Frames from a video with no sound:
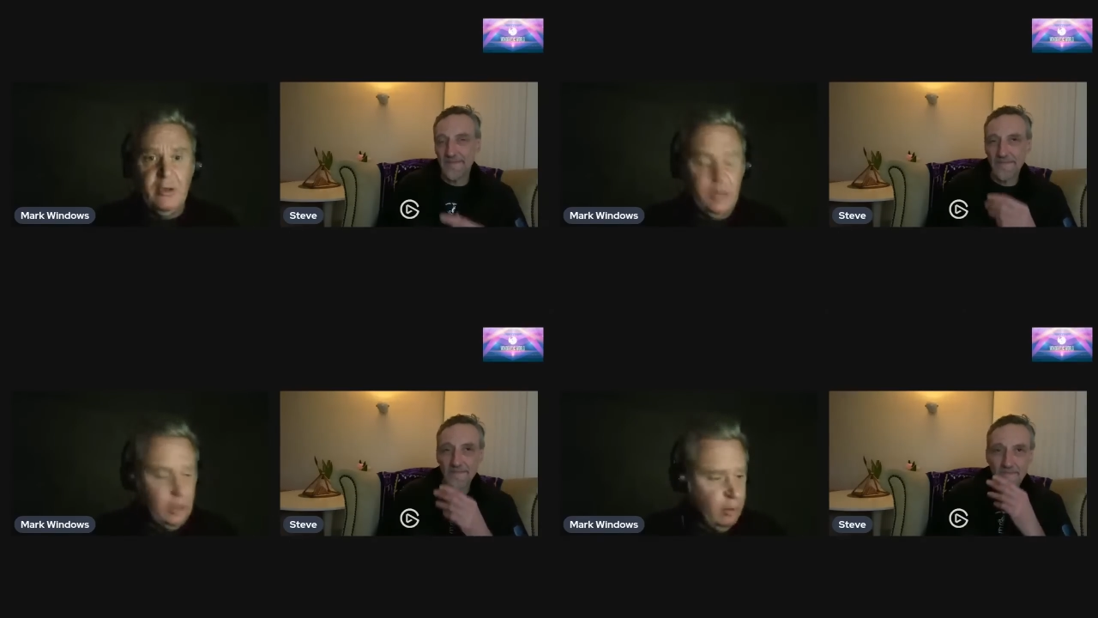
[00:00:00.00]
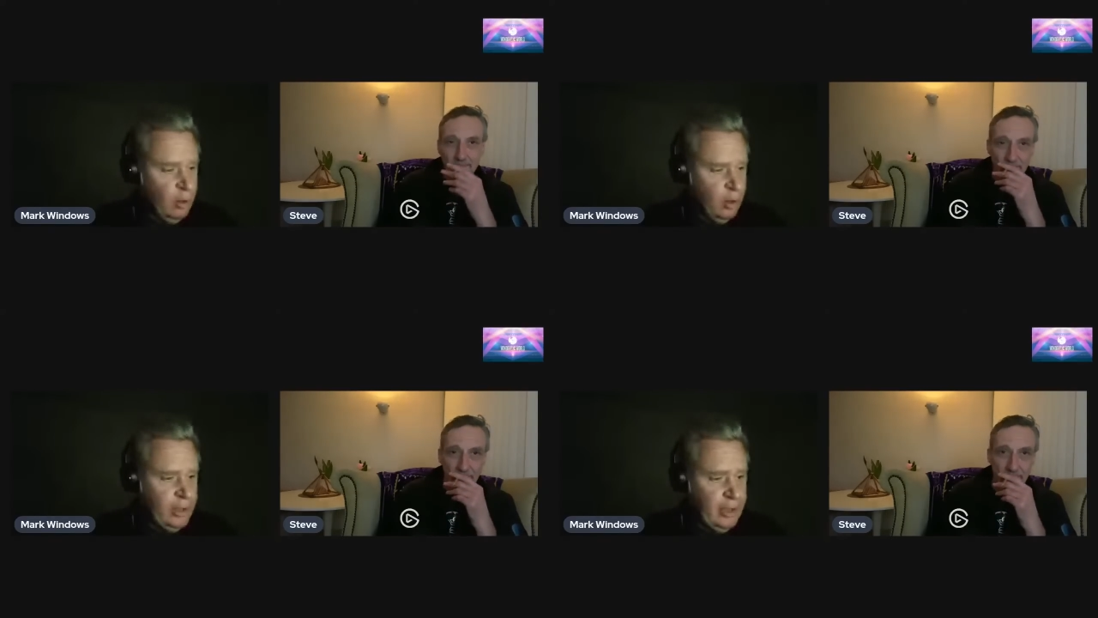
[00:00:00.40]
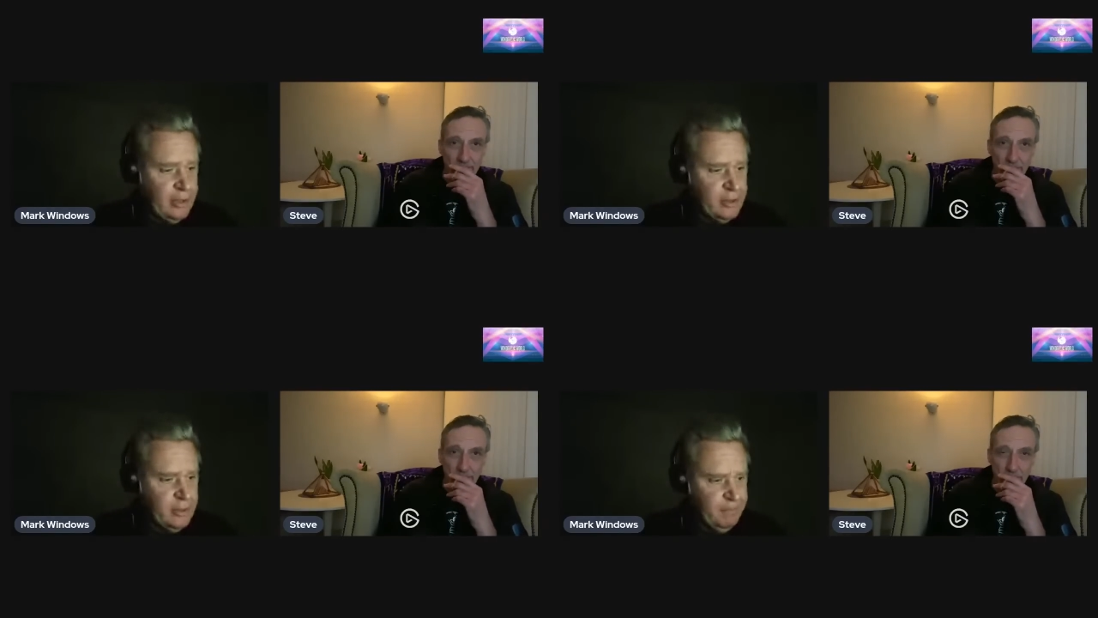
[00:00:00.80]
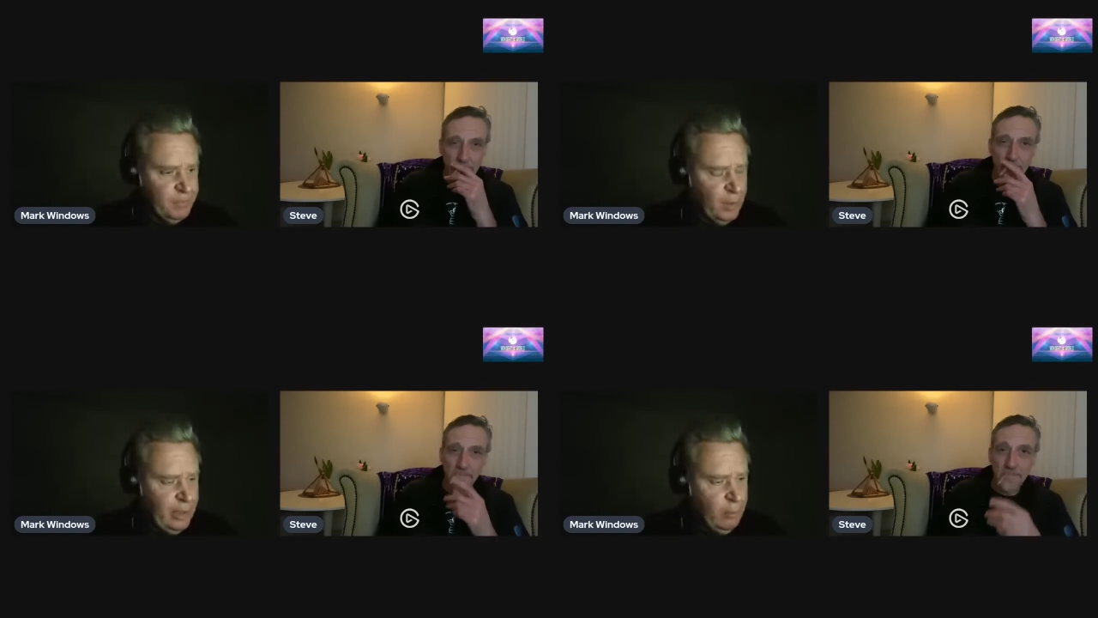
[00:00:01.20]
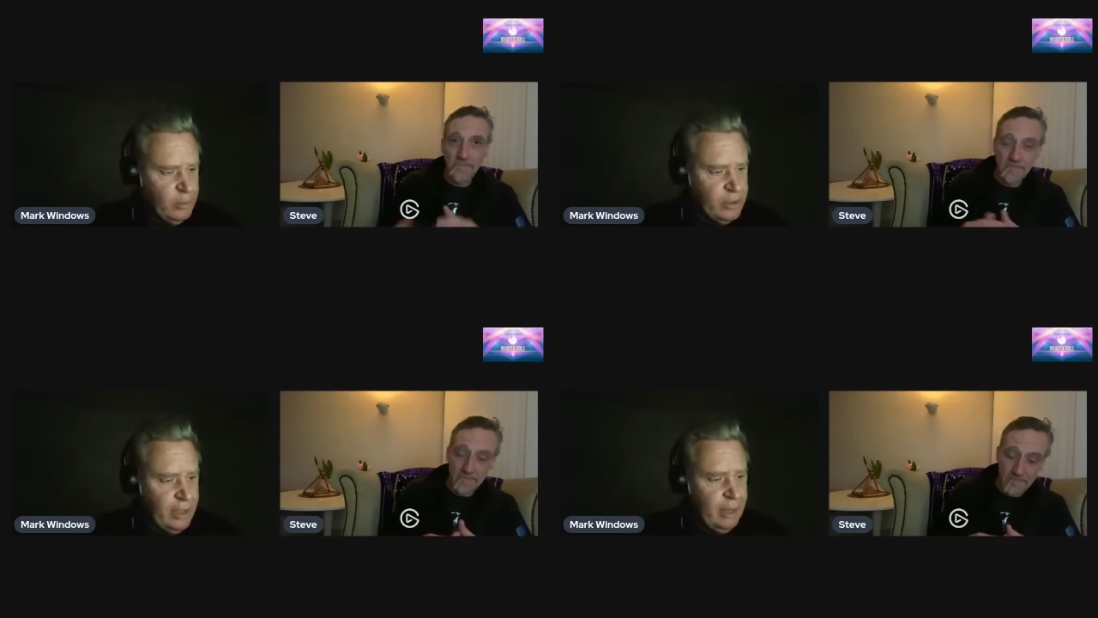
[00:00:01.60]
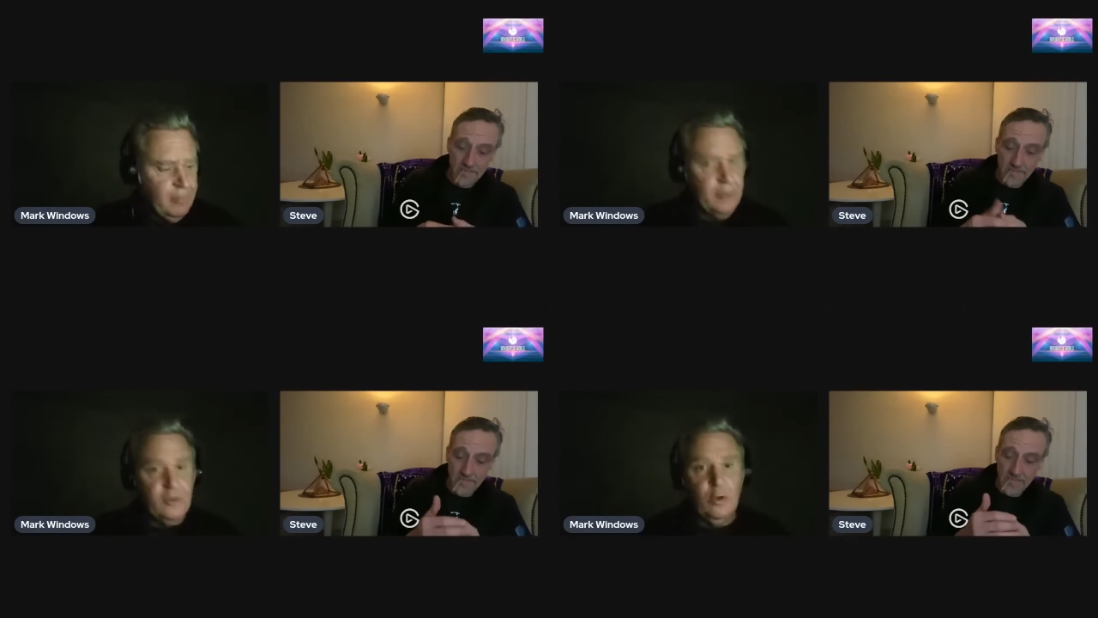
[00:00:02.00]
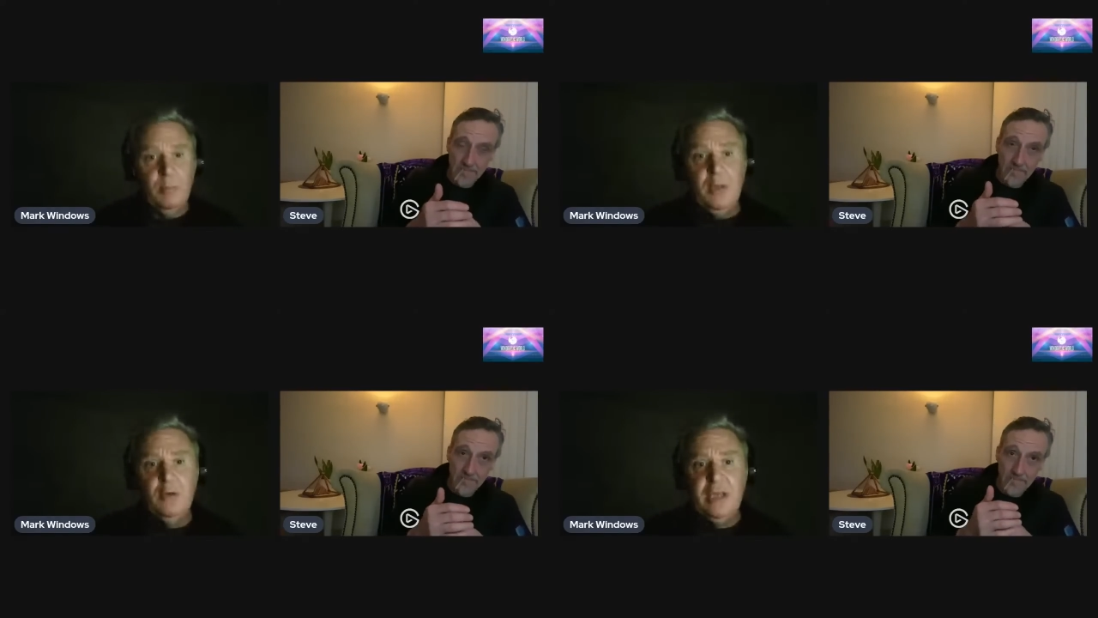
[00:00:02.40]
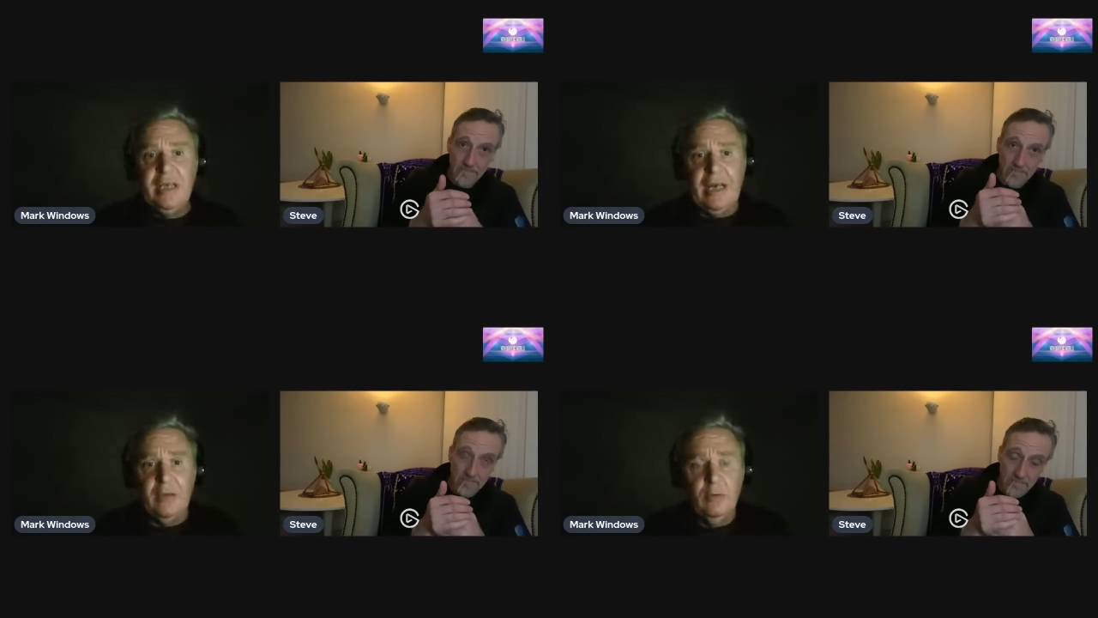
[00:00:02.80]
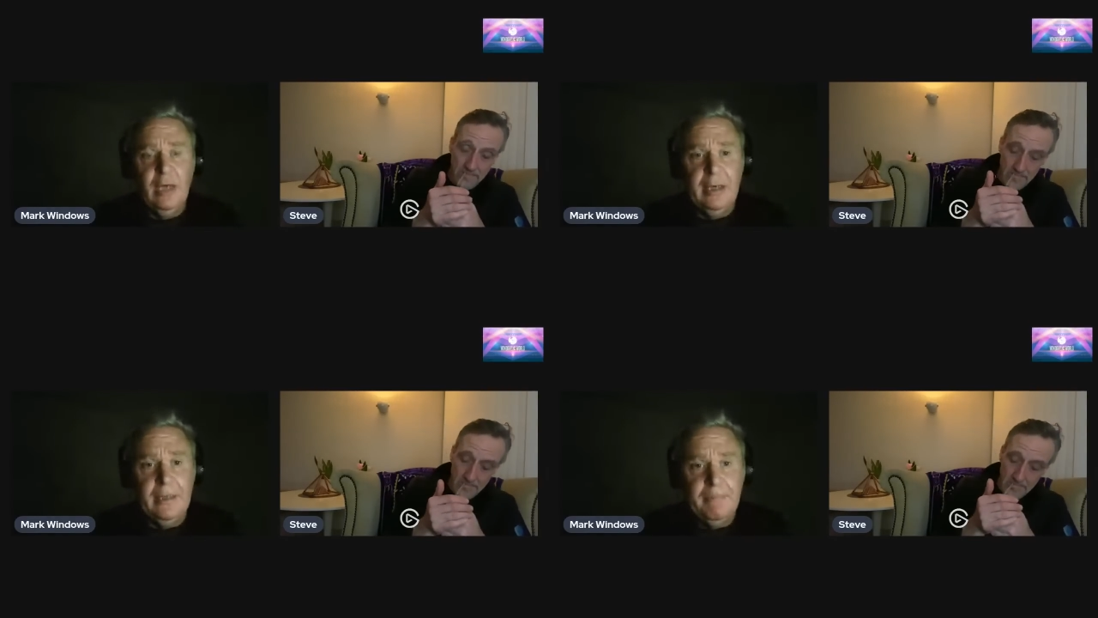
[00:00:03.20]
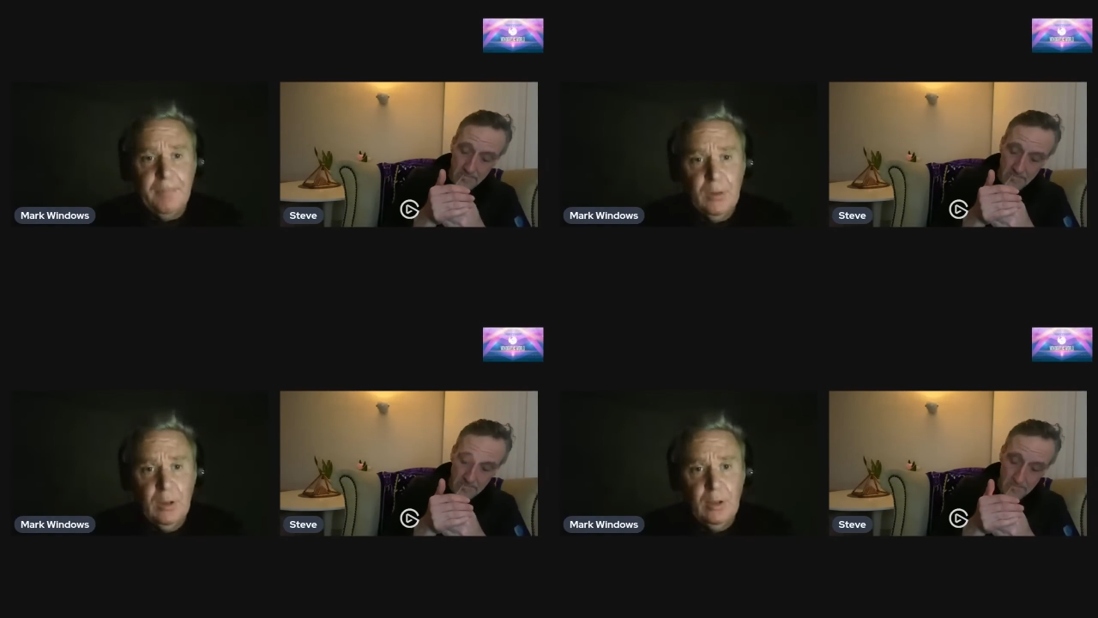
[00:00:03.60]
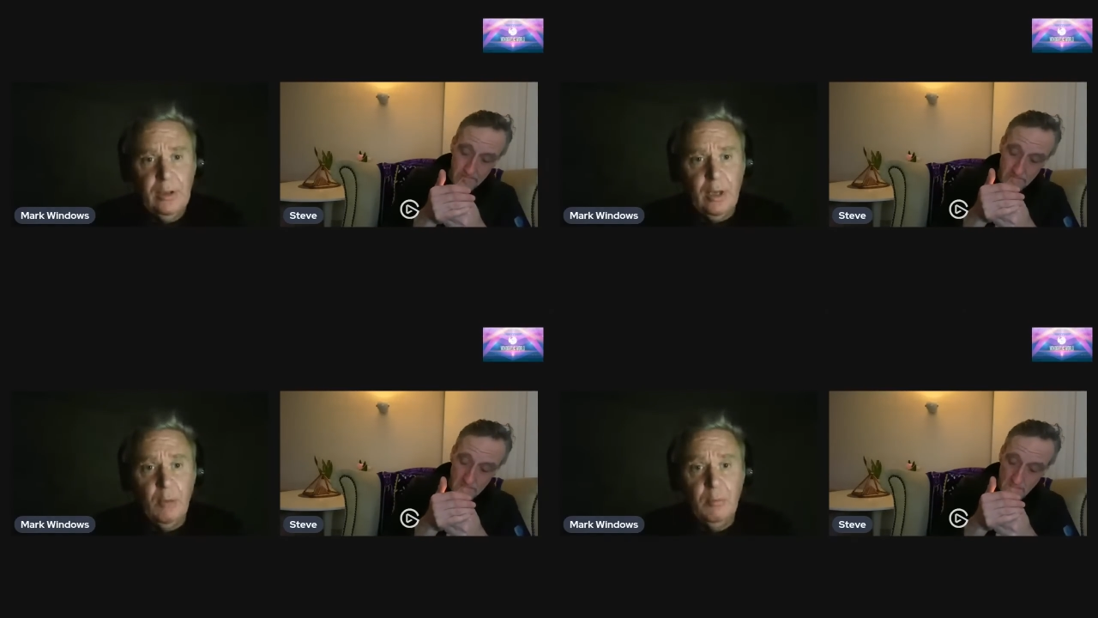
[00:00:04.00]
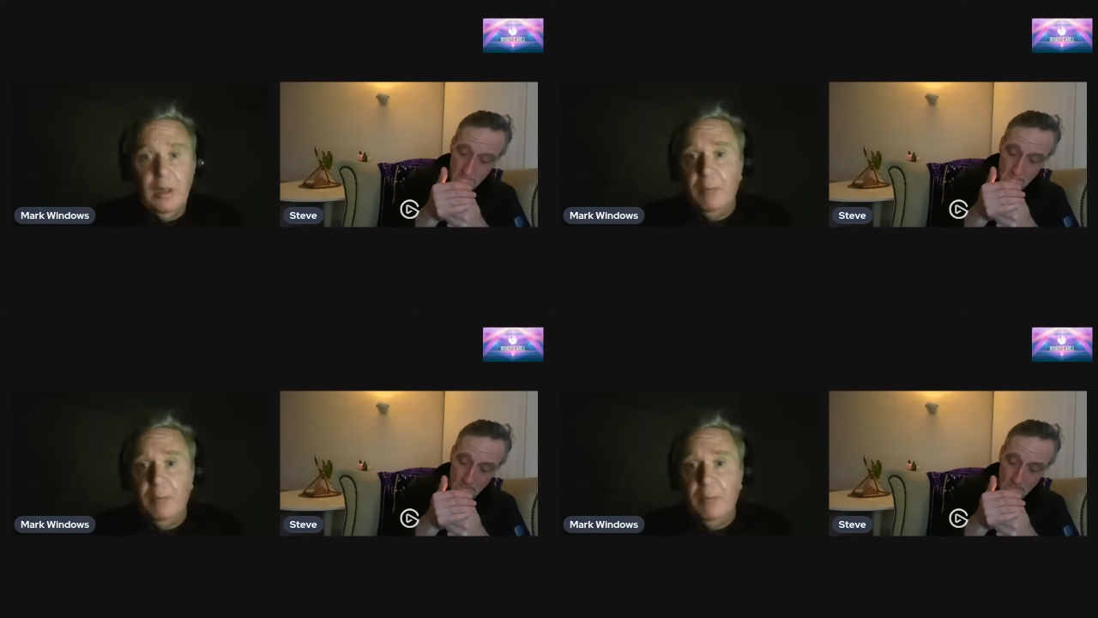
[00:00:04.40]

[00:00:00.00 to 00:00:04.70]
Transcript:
Speaker 1: it was um, a sort of music act, really. You know, well, my agent disagreed, but